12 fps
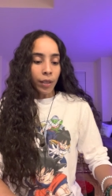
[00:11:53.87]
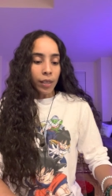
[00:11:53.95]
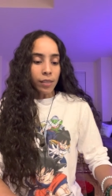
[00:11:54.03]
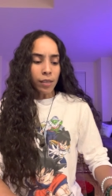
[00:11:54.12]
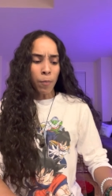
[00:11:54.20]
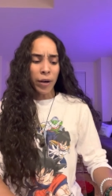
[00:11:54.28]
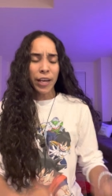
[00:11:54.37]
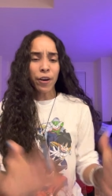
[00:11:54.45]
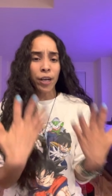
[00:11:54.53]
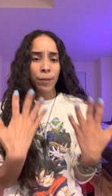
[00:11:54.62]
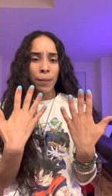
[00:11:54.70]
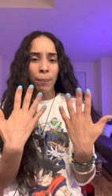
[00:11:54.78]
Someone here
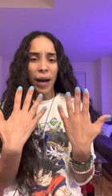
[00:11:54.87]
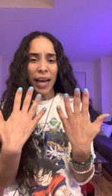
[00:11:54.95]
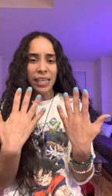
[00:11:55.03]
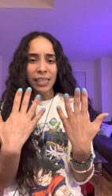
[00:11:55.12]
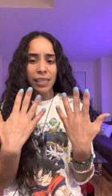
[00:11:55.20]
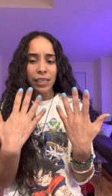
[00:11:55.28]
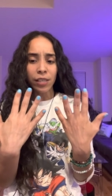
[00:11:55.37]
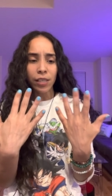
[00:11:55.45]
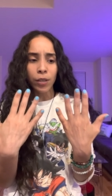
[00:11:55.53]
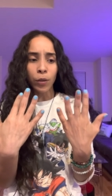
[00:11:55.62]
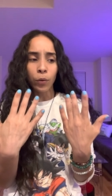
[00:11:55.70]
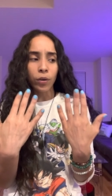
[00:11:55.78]
could be Pisces
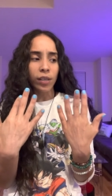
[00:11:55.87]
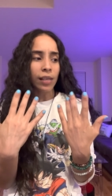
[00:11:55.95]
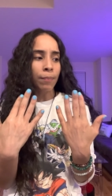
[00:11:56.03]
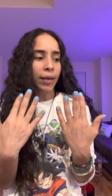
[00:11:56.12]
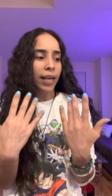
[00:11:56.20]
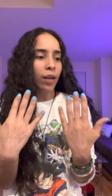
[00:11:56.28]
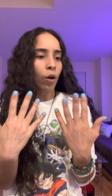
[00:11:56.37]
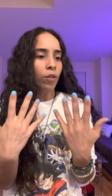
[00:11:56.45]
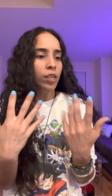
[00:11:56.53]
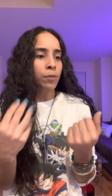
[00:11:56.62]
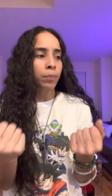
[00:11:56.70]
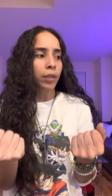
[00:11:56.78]
too, because I'm getting all
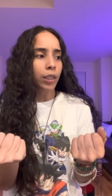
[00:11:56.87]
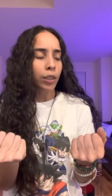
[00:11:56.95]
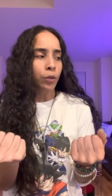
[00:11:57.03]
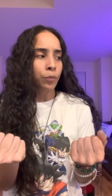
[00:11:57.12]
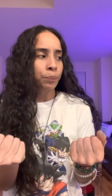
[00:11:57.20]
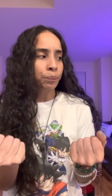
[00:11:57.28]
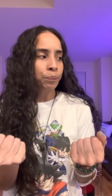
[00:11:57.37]
this blue.